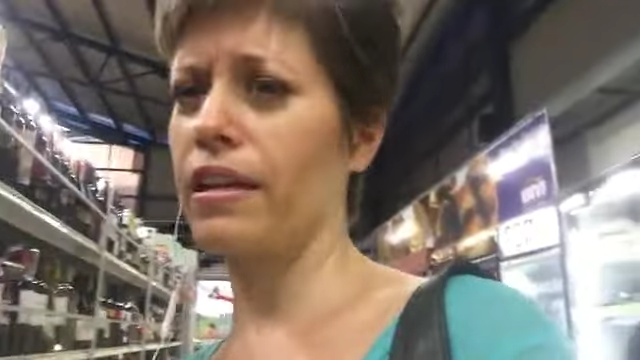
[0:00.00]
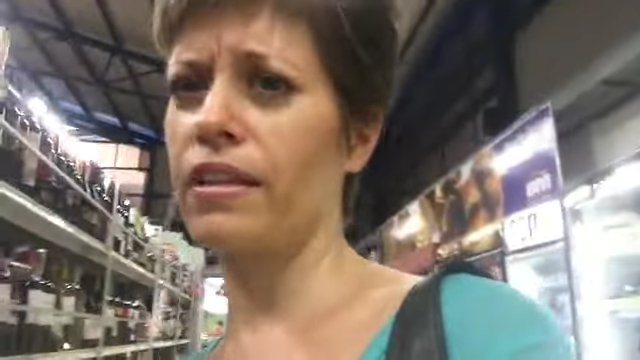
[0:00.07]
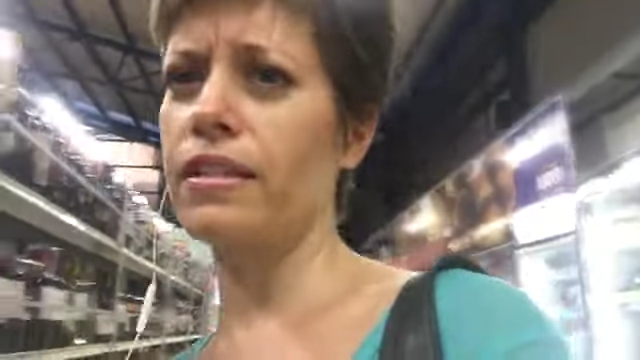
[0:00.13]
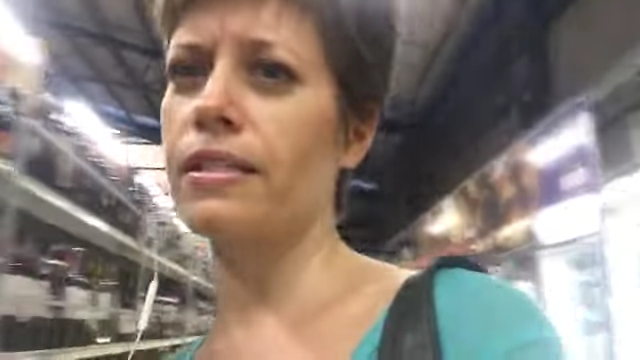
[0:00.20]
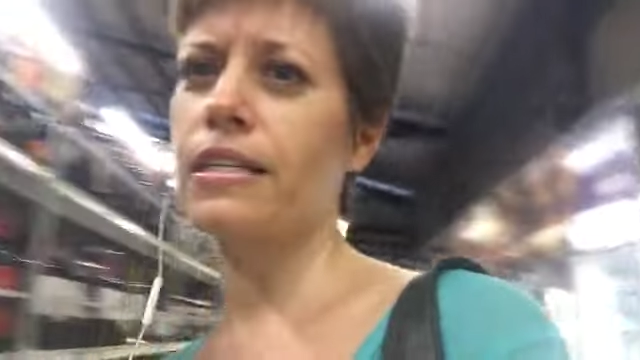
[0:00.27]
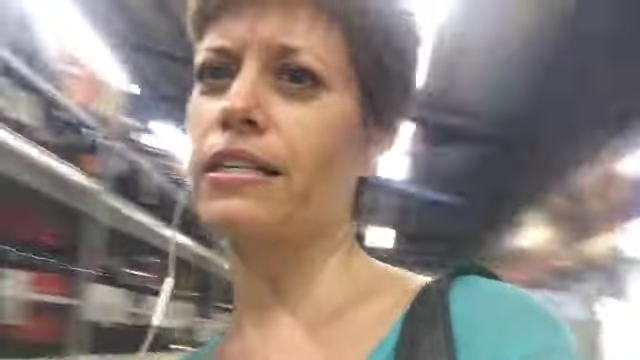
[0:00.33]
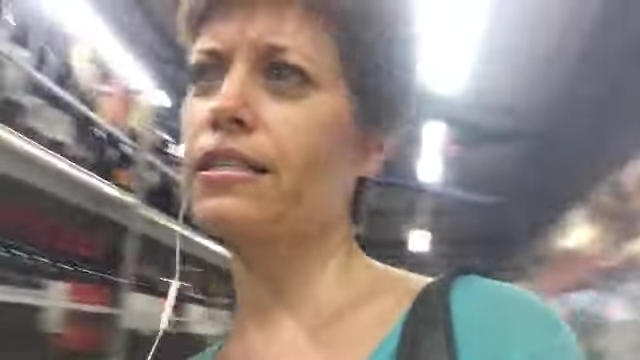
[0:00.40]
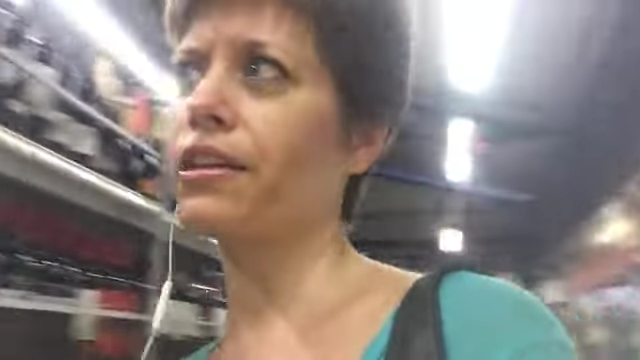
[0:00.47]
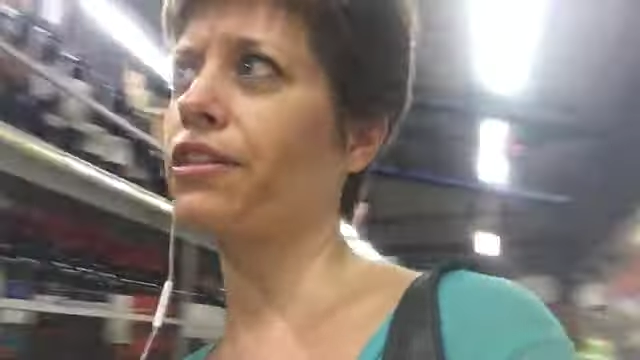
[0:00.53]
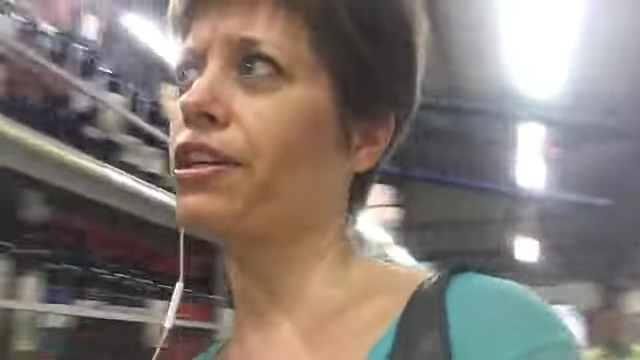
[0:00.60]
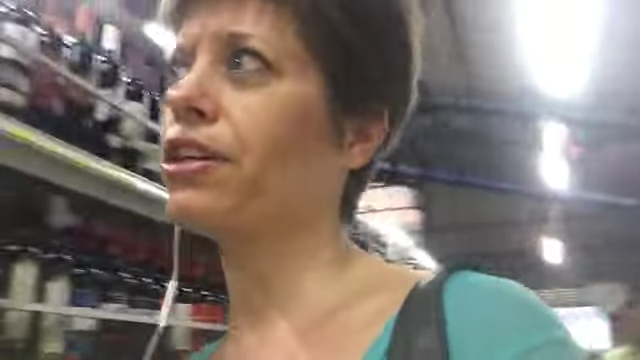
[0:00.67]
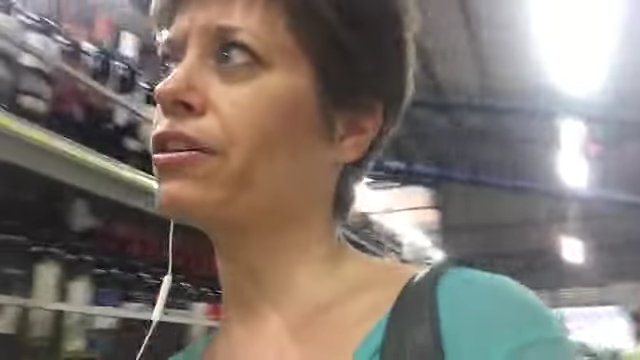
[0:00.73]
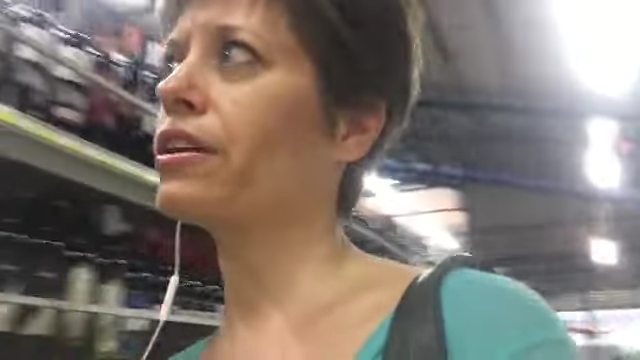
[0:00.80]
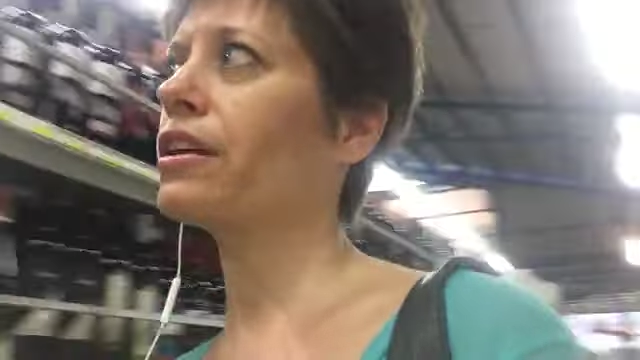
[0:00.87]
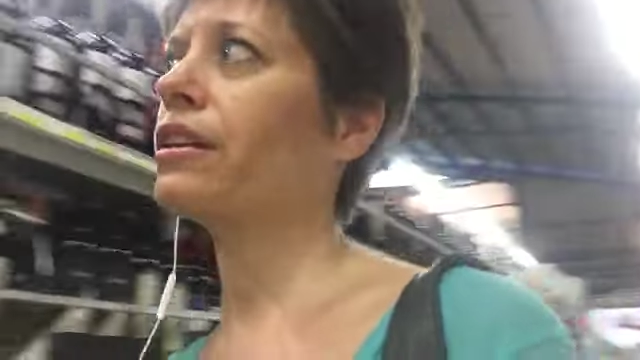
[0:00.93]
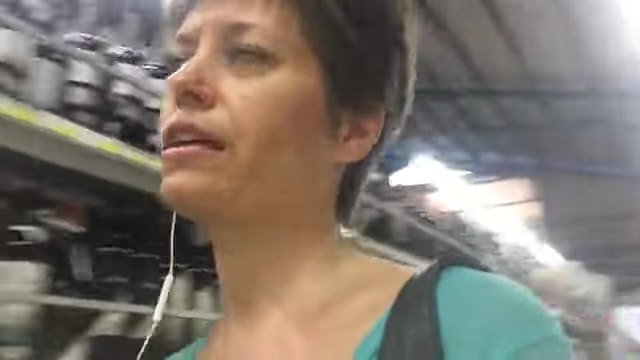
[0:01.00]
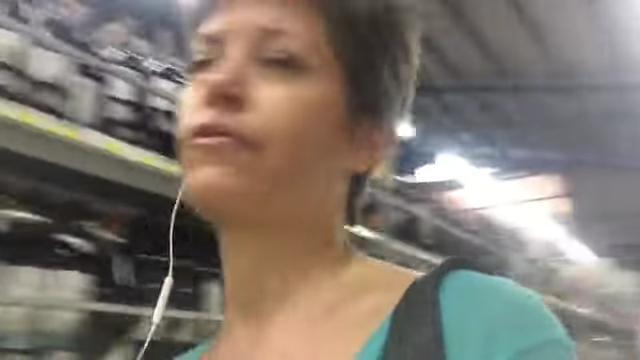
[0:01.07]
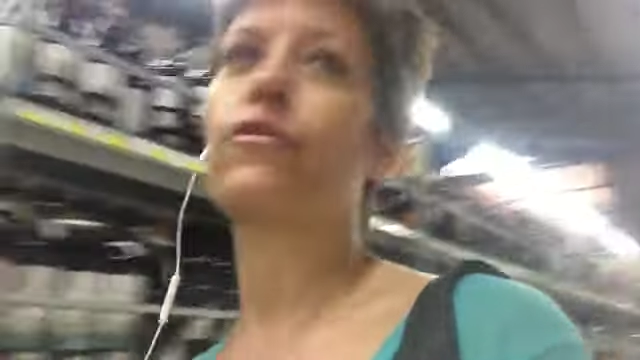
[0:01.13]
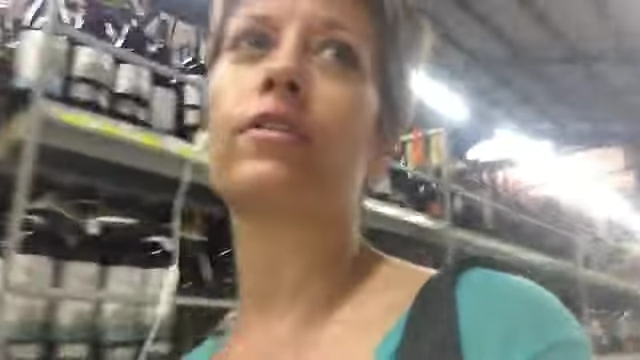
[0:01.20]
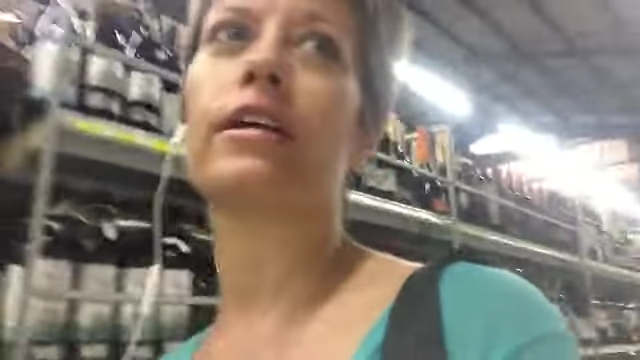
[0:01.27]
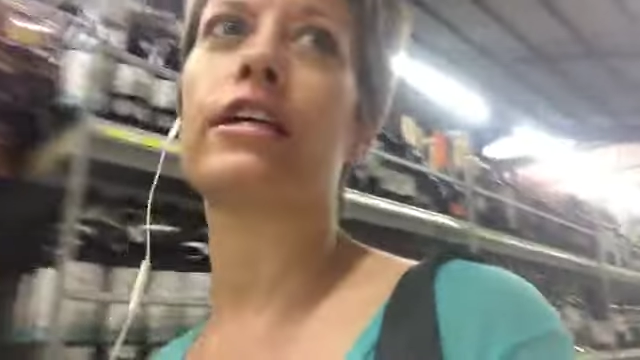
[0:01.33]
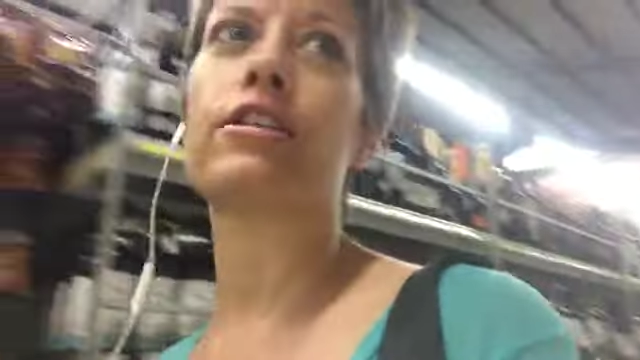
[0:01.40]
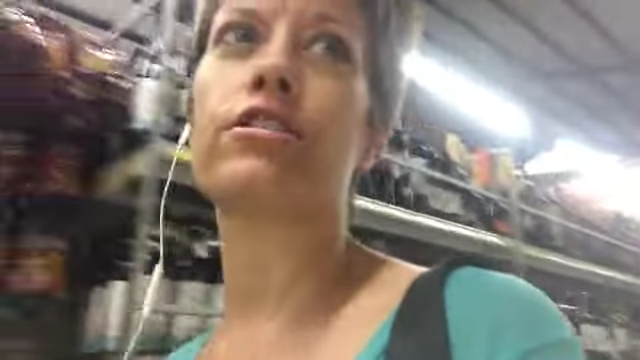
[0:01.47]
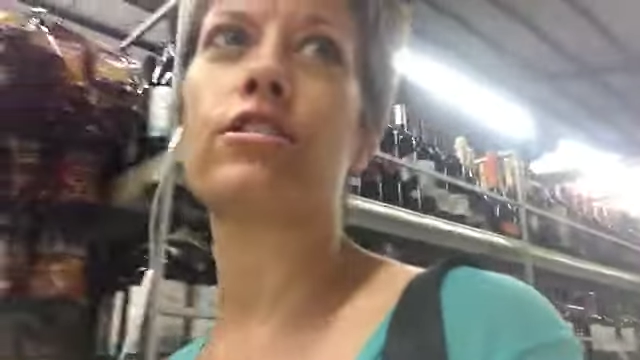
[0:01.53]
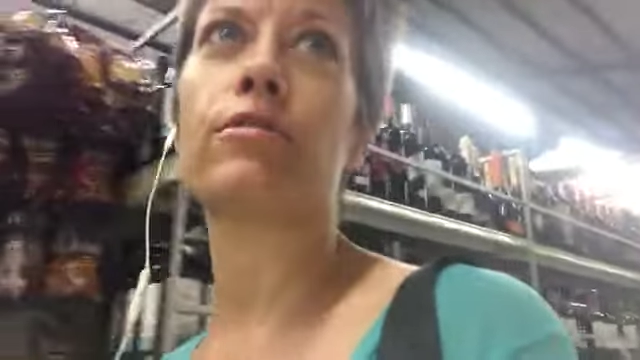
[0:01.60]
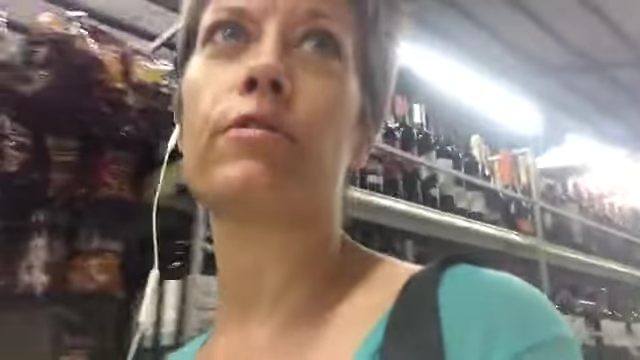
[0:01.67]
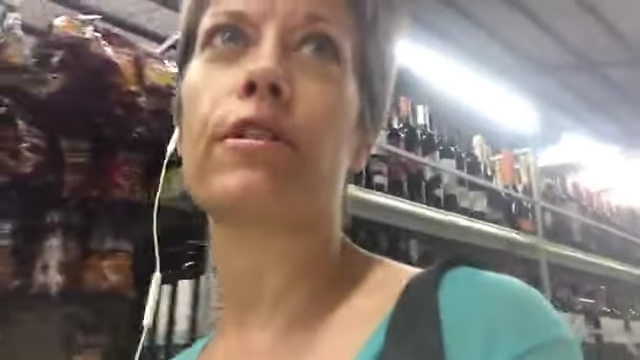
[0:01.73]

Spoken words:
In the States, I think you can get that for like 2